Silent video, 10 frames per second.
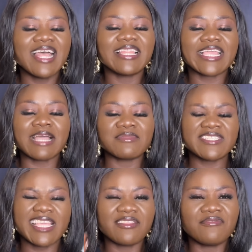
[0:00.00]
Like I'm
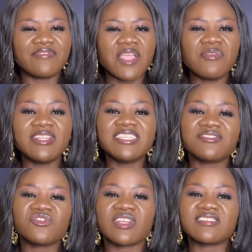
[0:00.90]
saying, a very little
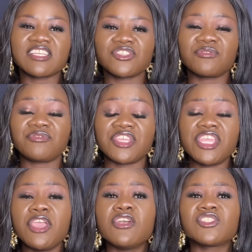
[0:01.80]
transaction fee,
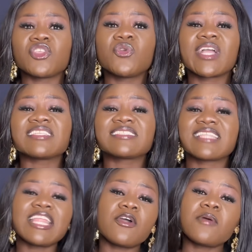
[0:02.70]
so you can
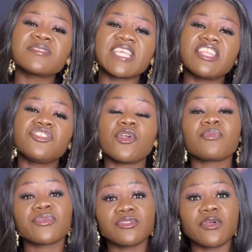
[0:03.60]
start up selling your
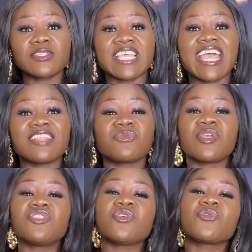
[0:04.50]
product, and
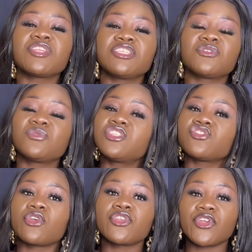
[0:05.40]
when you're ready to
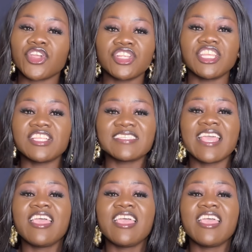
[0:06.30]
withdraw your earnings,